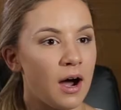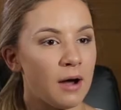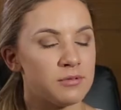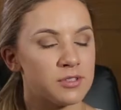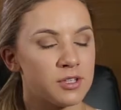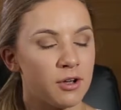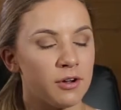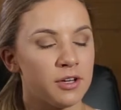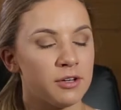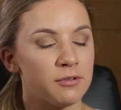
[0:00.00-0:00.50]
I
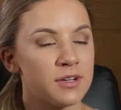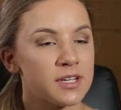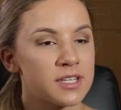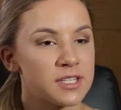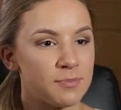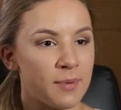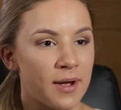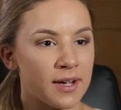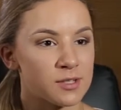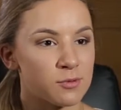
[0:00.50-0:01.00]
was going to
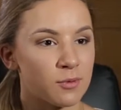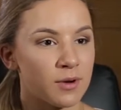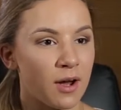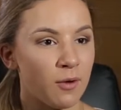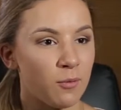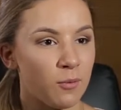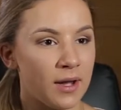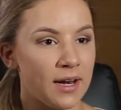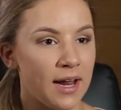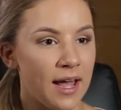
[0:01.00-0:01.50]
expect when
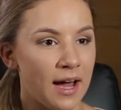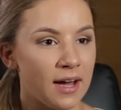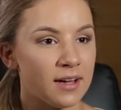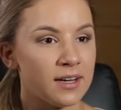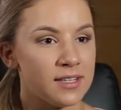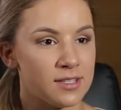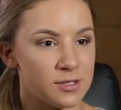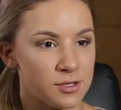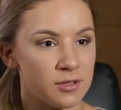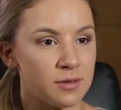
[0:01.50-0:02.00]
I went
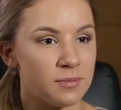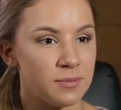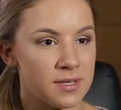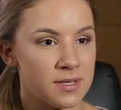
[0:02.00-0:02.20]
out into the